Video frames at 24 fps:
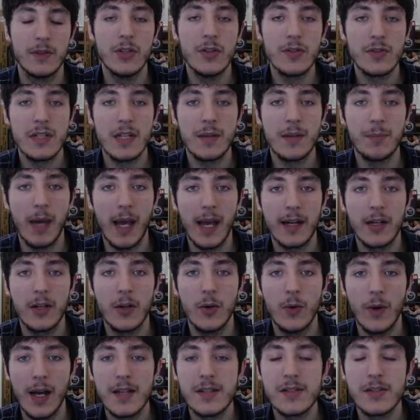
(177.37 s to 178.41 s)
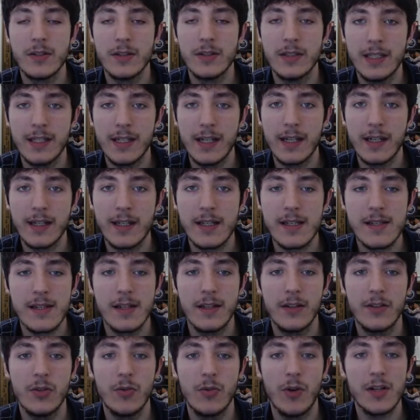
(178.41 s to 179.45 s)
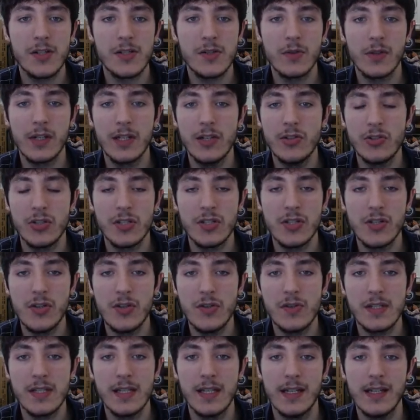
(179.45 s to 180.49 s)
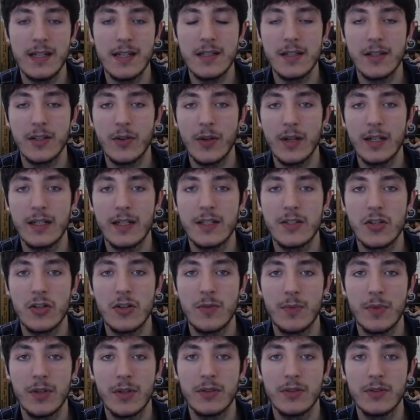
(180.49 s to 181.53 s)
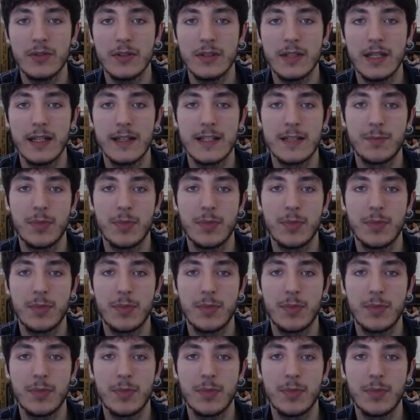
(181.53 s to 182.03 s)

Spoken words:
using Mac OS or Linux, you also can just use the integrated terminal that is